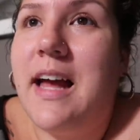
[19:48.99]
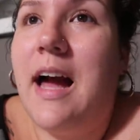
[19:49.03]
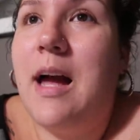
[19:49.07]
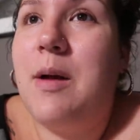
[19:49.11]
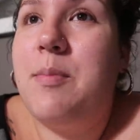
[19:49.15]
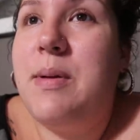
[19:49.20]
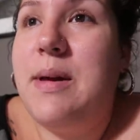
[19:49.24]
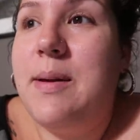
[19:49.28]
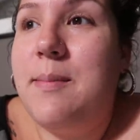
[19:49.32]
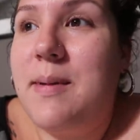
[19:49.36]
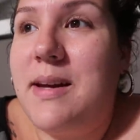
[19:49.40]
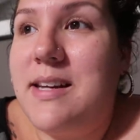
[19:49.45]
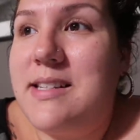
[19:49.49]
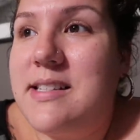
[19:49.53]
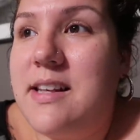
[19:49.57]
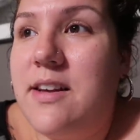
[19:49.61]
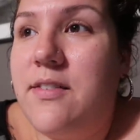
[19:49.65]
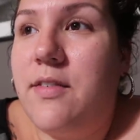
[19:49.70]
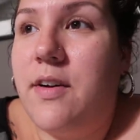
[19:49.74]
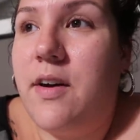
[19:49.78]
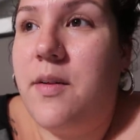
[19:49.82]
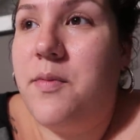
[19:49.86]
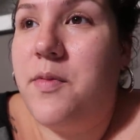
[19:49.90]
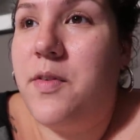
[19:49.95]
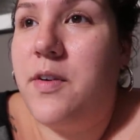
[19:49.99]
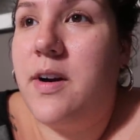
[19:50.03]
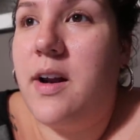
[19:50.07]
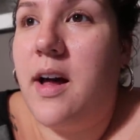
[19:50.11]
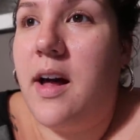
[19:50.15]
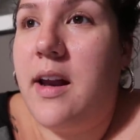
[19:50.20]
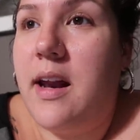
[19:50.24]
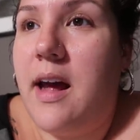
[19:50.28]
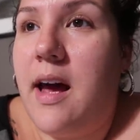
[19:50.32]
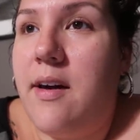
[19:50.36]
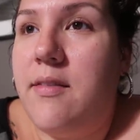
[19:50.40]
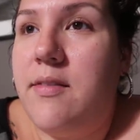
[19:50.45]
I beat myself up for
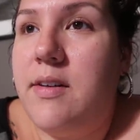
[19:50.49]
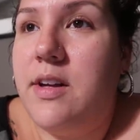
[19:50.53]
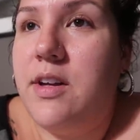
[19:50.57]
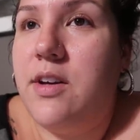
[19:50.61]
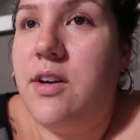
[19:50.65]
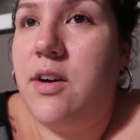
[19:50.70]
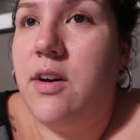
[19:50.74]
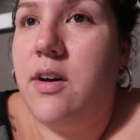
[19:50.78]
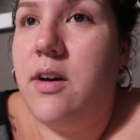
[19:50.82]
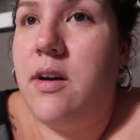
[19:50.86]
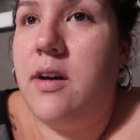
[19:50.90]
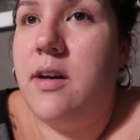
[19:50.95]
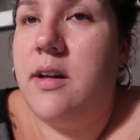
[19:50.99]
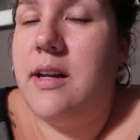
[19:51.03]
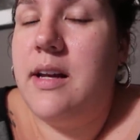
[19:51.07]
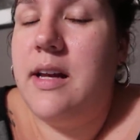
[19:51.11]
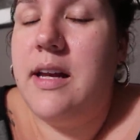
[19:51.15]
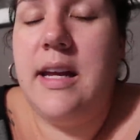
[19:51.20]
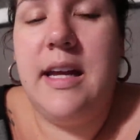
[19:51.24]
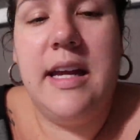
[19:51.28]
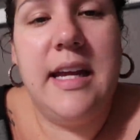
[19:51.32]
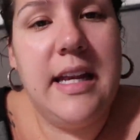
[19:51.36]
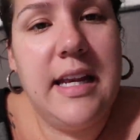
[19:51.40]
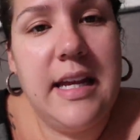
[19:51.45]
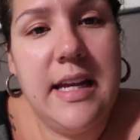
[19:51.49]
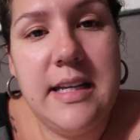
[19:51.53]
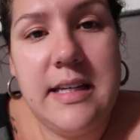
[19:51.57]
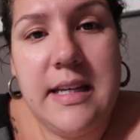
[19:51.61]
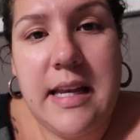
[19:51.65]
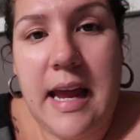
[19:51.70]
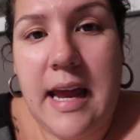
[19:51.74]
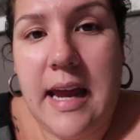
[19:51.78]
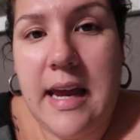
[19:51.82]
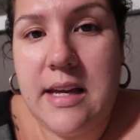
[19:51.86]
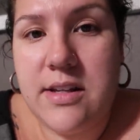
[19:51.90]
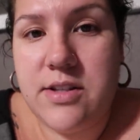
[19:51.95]
not having good eating
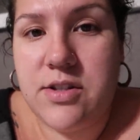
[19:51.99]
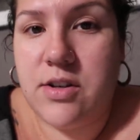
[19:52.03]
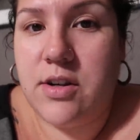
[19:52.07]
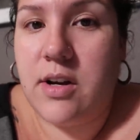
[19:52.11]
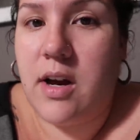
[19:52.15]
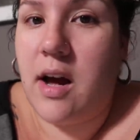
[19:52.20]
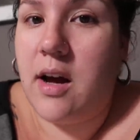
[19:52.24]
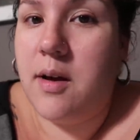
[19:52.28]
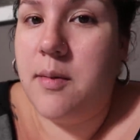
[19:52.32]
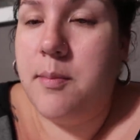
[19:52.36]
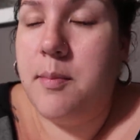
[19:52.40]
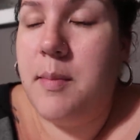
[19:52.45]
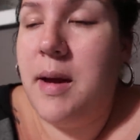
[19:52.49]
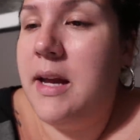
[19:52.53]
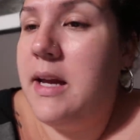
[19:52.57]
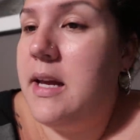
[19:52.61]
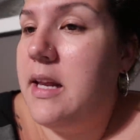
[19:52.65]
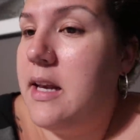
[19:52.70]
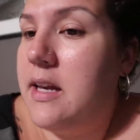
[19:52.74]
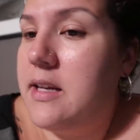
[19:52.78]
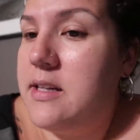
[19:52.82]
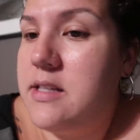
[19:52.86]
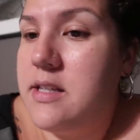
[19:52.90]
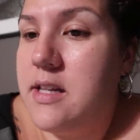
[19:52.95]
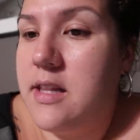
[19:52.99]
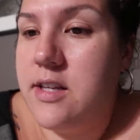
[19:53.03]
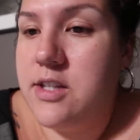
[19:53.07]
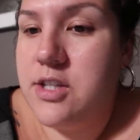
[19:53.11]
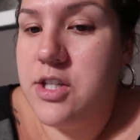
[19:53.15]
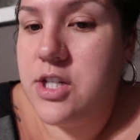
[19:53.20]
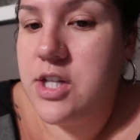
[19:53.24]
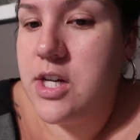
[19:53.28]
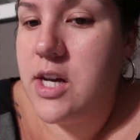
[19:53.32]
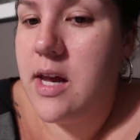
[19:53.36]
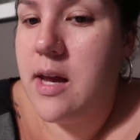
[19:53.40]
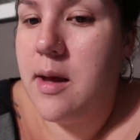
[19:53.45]
days or not making it to the
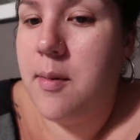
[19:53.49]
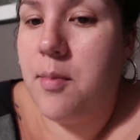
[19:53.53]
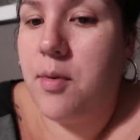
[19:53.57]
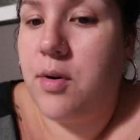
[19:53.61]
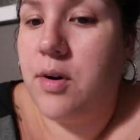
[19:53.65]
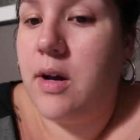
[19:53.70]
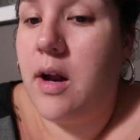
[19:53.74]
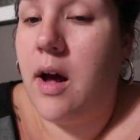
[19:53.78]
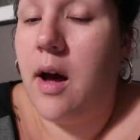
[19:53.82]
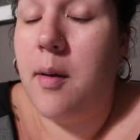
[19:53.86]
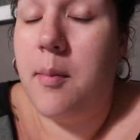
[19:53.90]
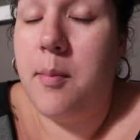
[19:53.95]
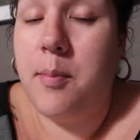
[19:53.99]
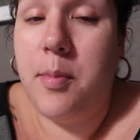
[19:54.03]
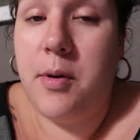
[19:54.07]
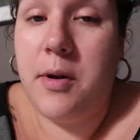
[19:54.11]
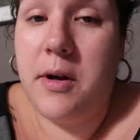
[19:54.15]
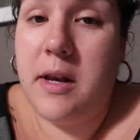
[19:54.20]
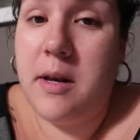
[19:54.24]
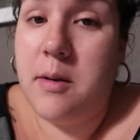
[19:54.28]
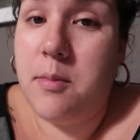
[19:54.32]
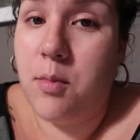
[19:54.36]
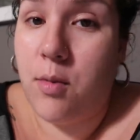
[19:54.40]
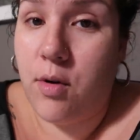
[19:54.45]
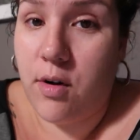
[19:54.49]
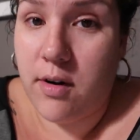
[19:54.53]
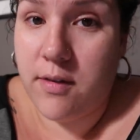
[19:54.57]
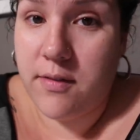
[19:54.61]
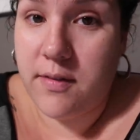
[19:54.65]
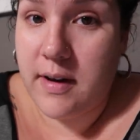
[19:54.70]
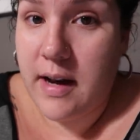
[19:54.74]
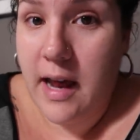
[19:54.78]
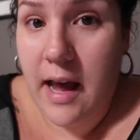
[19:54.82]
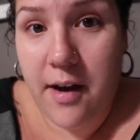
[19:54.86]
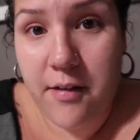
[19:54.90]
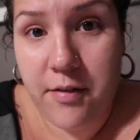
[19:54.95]
gym or not putting more
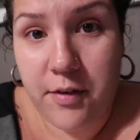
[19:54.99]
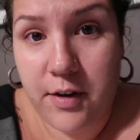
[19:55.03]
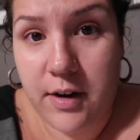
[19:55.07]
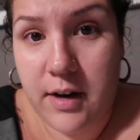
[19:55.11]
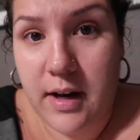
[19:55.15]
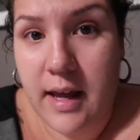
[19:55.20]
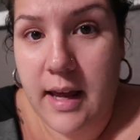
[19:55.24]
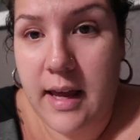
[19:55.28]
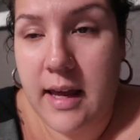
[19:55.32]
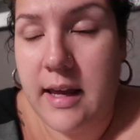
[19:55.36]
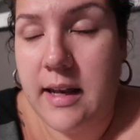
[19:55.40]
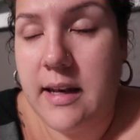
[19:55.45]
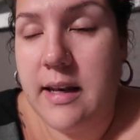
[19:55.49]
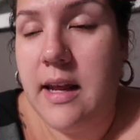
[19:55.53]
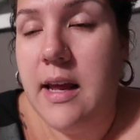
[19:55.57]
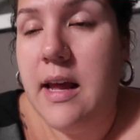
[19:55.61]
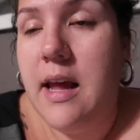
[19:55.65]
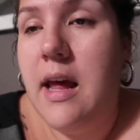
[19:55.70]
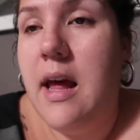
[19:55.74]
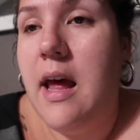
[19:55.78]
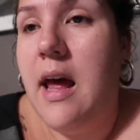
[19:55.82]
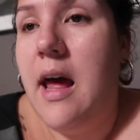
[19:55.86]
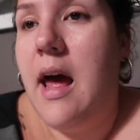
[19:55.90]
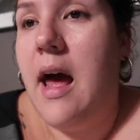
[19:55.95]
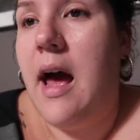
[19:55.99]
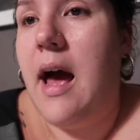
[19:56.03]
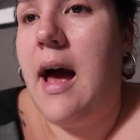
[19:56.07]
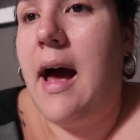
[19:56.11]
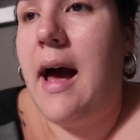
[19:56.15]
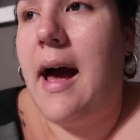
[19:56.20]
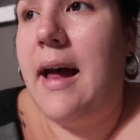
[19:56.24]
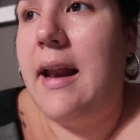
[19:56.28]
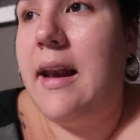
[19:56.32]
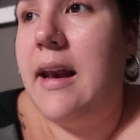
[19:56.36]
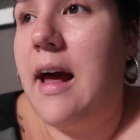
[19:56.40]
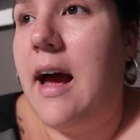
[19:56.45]
of an effort in.
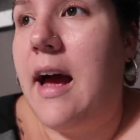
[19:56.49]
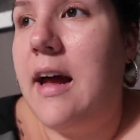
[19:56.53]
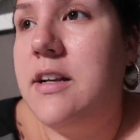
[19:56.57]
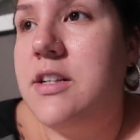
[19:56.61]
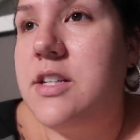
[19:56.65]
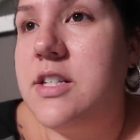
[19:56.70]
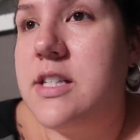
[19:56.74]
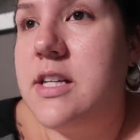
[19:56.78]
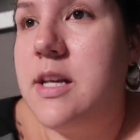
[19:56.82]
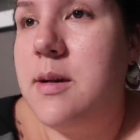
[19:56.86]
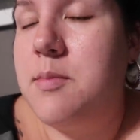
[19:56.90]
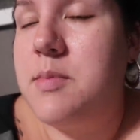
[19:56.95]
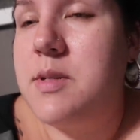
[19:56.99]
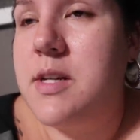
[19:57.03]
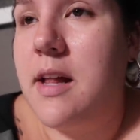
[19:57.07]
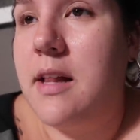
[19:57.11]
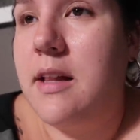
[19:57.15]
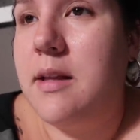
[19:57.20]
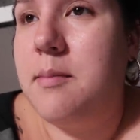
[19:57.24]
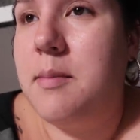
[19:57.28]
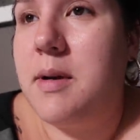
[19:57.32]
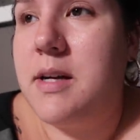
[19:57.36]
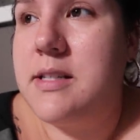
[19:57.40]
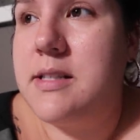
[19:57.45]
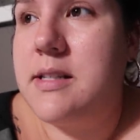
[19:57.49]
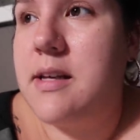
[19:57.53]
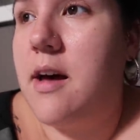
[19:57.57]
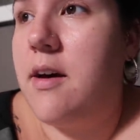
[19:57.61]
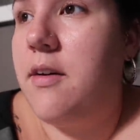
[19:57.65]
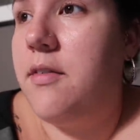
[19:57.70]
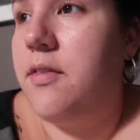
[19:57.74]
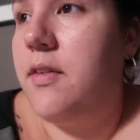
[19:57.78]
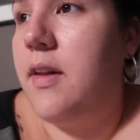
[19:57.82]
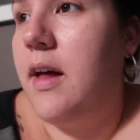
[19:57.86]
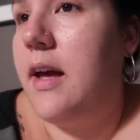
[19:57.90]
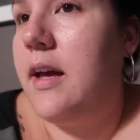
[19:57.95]
And I just keep telling
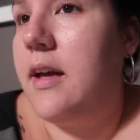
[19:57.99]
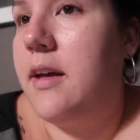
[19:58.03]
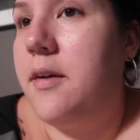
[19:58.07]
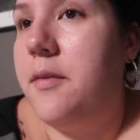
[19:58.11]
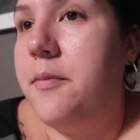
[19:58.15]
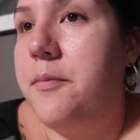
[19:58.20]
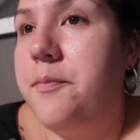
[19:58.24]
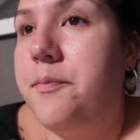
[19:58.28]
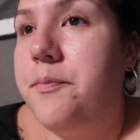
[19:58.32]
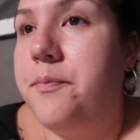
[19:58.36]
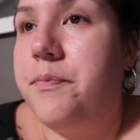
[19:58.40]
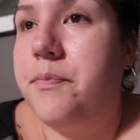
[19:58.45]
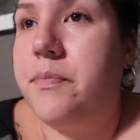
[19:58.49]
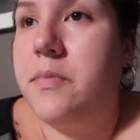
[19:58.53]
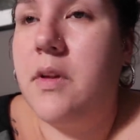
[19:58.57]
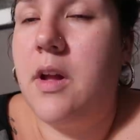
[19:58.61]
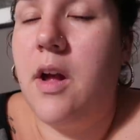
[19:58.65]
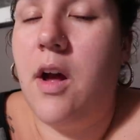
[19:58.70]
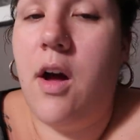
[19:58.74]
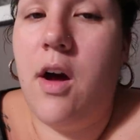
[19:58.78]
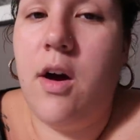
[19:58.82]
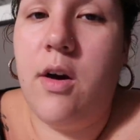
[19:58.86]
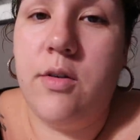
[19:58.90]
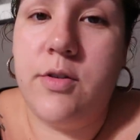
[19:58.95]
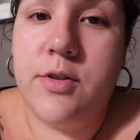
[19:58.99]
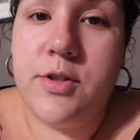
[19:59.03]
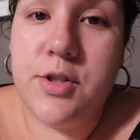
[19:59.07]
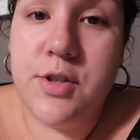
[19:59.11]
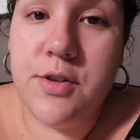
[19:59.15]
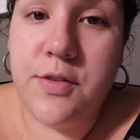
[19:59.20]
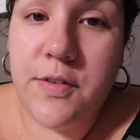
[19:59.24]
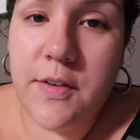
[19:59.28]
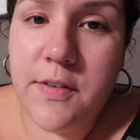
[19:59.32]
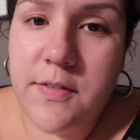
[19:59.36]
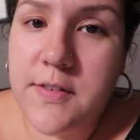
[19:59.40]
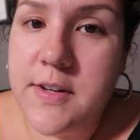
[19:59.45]
myself like, oh,
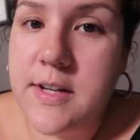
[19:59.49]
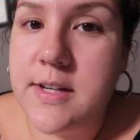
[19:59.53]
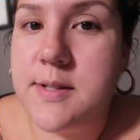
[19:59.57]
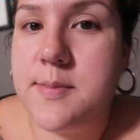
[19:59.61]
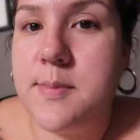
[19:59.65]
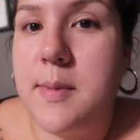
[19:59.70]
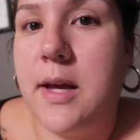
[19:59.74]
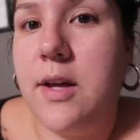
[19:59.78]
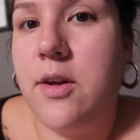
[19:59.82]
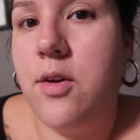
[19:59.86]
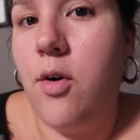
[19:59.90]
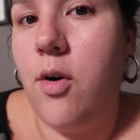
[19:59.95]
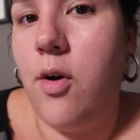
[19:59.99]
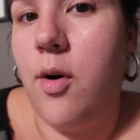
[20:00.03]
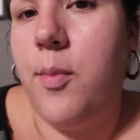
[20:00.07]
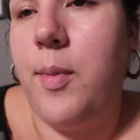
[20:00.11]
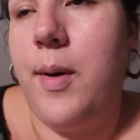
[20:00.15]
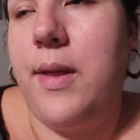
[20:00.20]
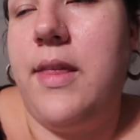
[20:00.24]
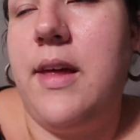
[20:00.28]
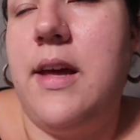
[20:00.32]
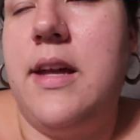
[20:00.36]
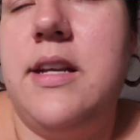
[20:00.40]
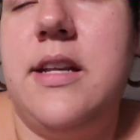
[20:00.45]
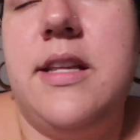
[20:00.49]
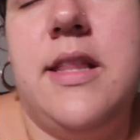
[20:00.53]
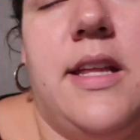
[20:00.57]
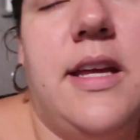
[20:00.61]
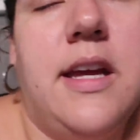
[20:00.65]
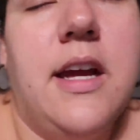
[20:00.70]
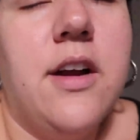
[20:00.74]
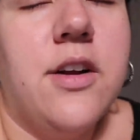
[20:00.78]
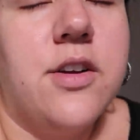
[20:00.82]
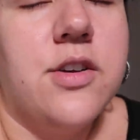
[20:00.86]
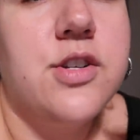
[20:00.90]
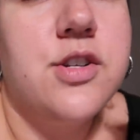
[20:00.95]
250 is my goal by the end of the
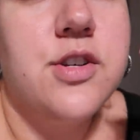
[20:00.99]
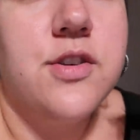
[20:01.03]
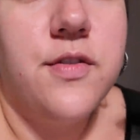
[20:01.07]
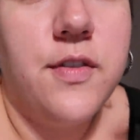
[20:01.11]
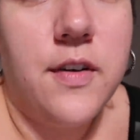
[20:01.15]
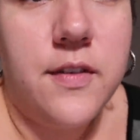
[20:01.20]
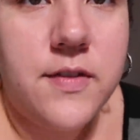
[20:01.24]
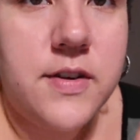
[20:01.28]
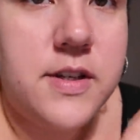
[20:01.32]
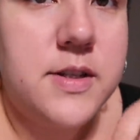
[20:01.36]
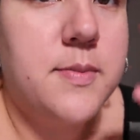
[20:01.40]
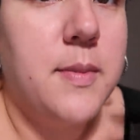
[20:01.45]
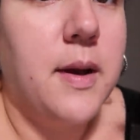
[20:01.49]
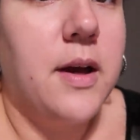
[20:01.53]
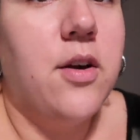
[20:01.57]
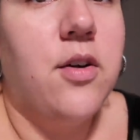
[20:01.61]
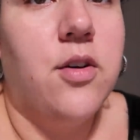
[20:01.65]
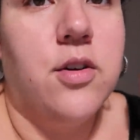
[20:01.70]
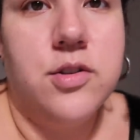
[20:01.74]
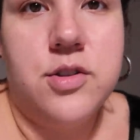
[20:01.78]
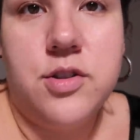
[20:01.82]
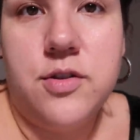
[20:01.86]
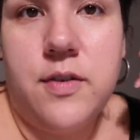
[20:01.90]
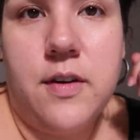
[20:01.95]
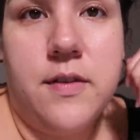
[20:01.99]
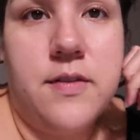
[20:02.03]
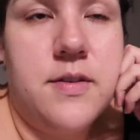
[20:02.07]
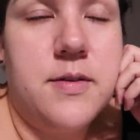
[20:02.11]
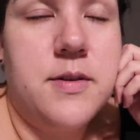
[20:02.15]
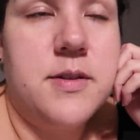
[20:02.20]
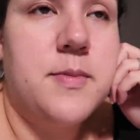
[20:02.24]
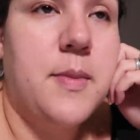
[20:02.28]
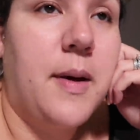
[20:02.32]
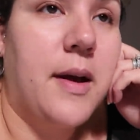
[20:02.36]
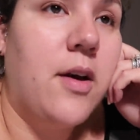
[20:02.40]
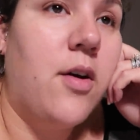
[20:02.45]
year, 250 is my goal,
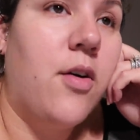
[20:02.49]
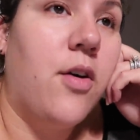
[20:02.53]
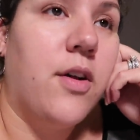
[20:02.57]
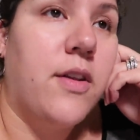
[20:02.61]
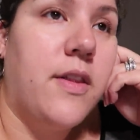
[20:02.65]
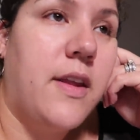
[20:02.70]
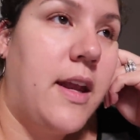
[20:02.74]
250 is my goal.